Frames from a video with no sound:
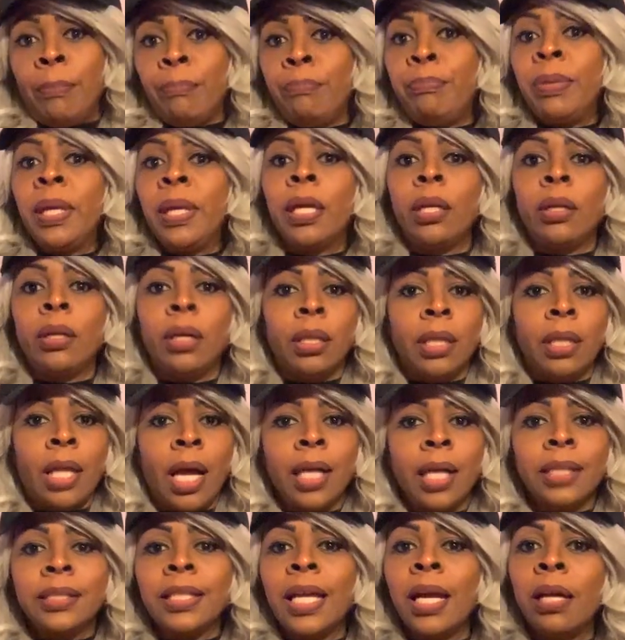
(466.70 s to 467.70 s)
being on
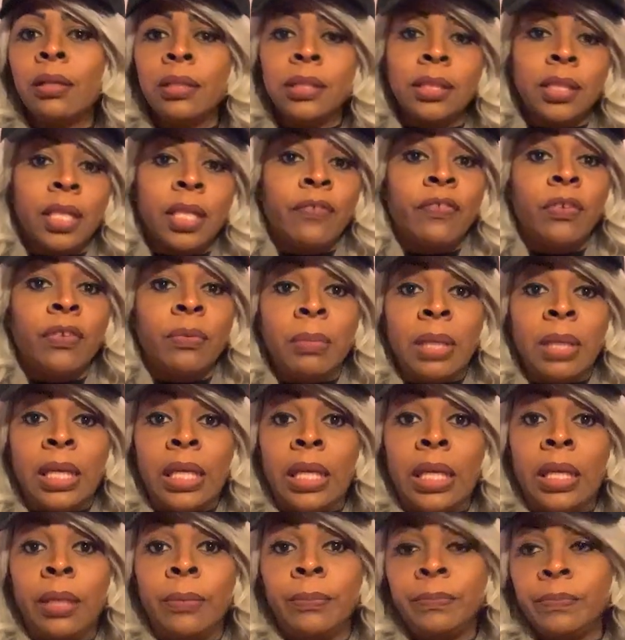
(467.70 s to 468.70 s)
lockdown is giving
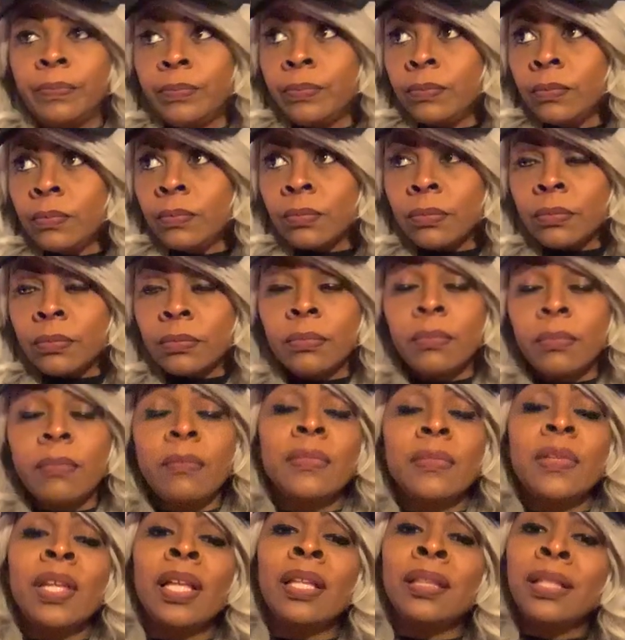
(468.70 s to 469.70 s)
me
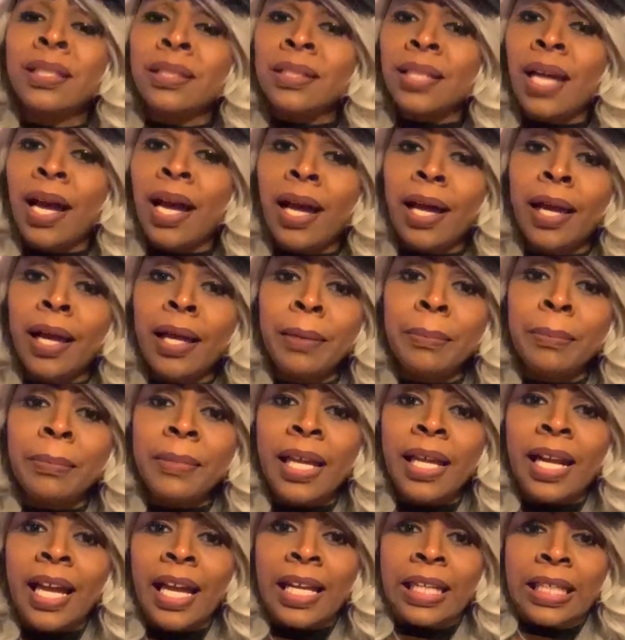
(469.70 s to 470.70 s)
the time
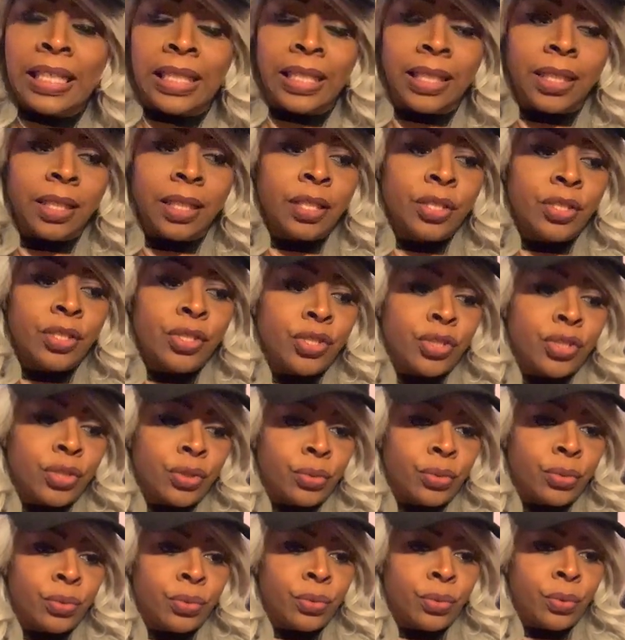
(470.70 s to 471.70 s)
that I need
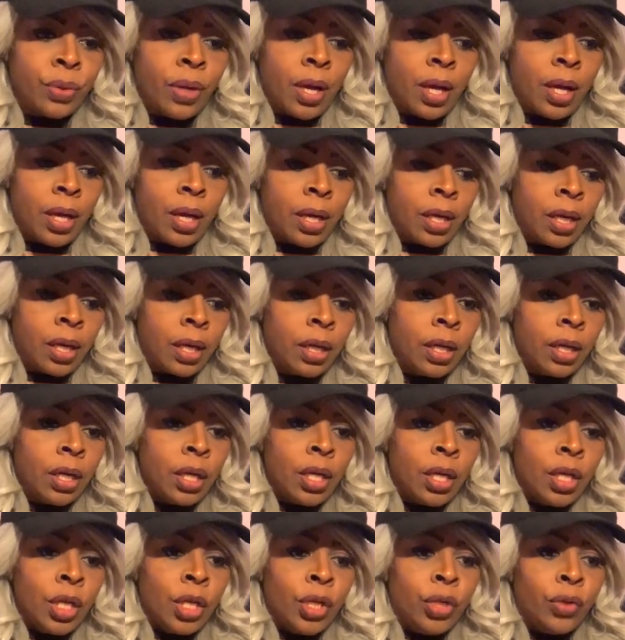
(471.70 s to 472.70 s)
to
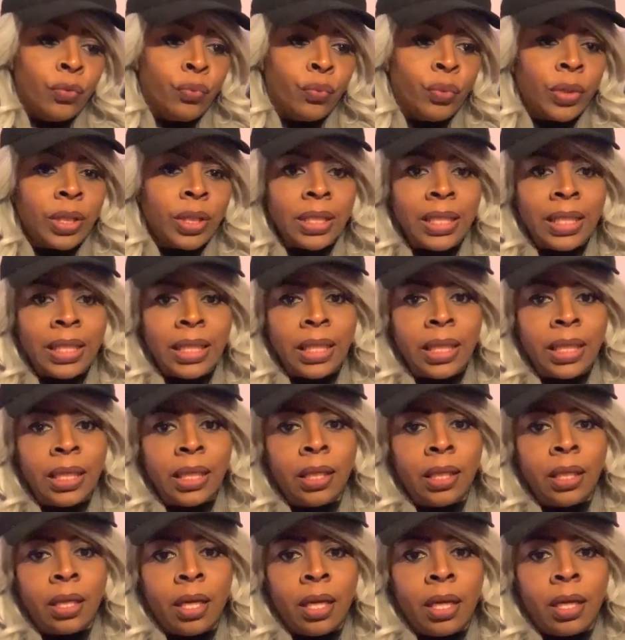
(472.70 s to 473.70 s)

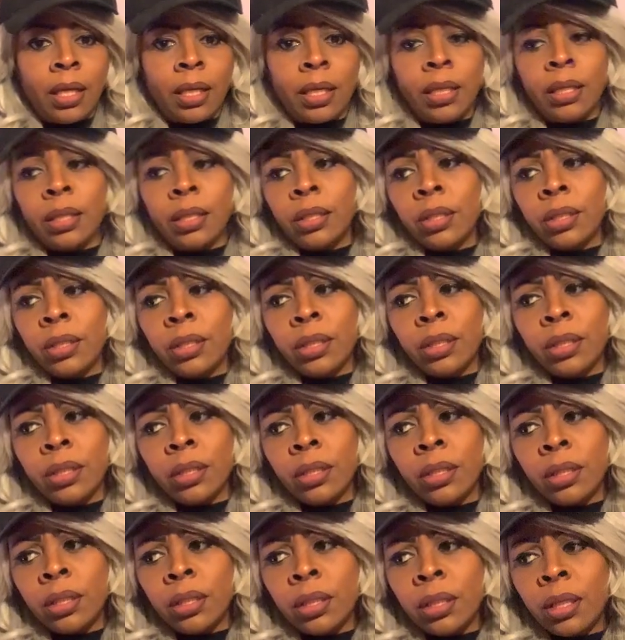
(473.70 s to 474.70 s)
really
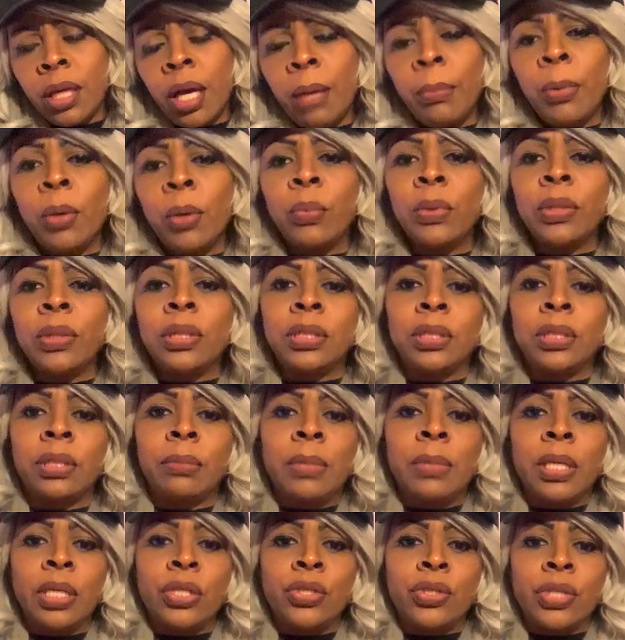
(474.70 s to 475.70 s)
come up with
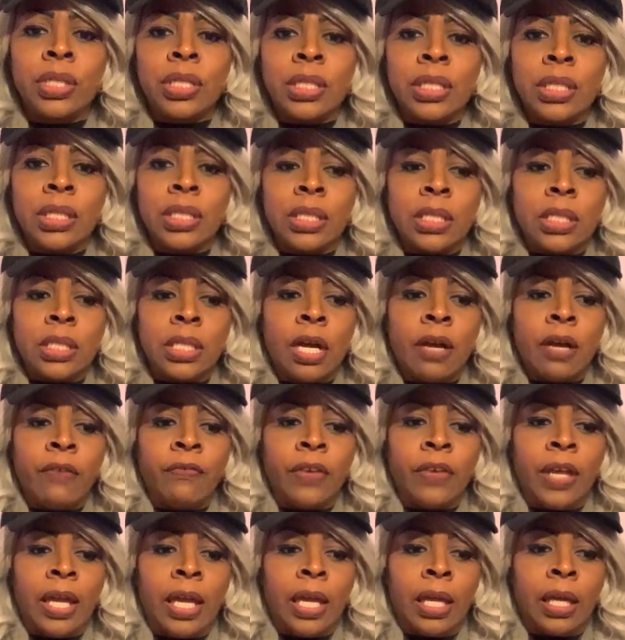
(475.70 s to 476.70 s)
some interesting
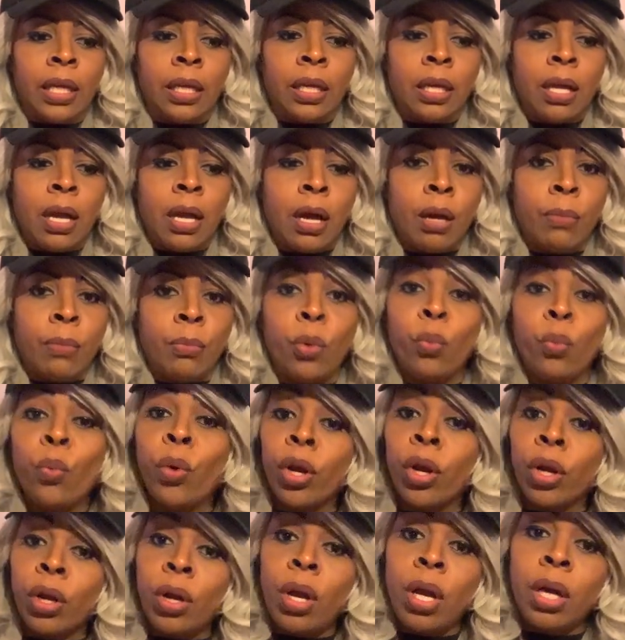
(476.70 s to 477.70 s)
stuff and
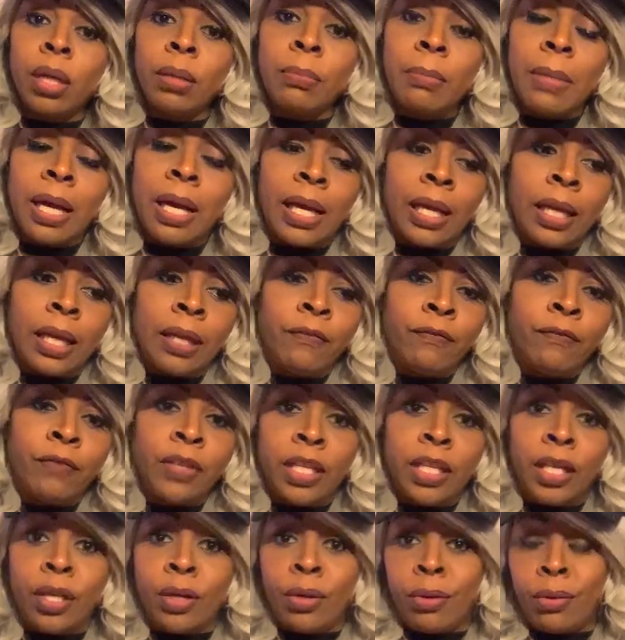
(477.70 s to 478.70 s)
work on my
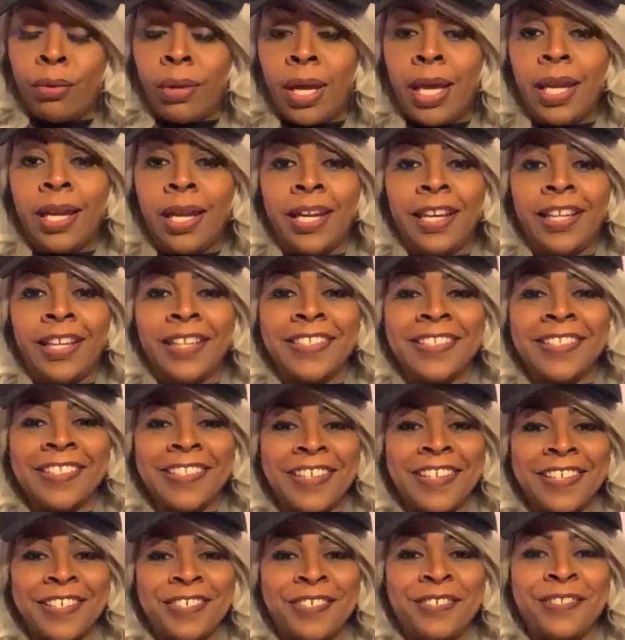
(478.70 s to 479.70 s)
video editing
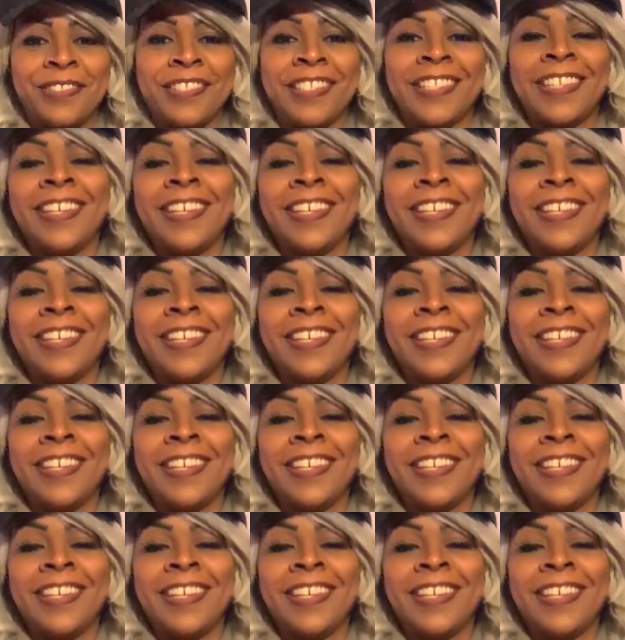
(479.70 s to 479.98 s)
skills.